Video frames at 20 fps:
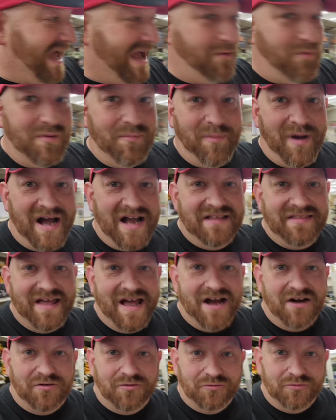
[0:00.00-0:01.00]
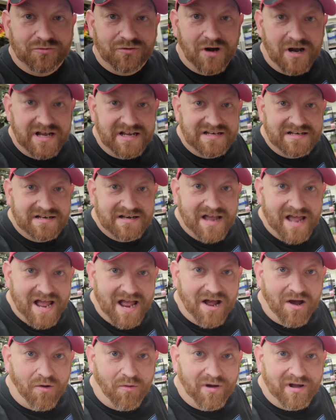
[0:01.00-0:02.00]
I would buy that right
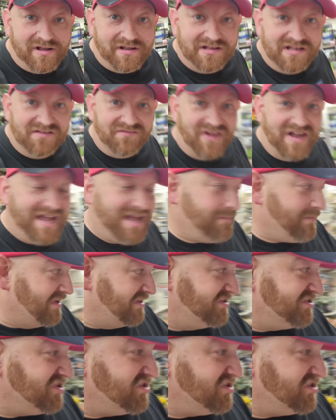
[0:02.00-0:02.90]
now if I had my